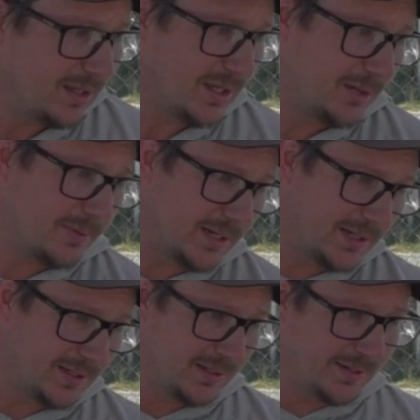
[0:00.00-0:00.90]

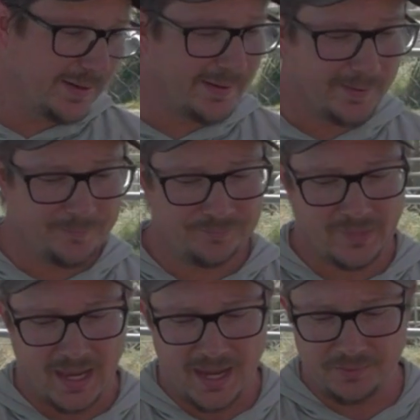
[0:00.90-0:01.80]
Anyway,
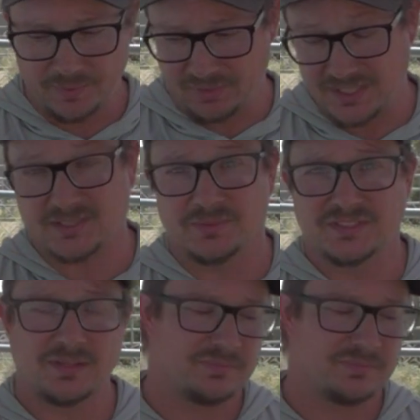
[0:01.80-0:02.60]
I had to replace them with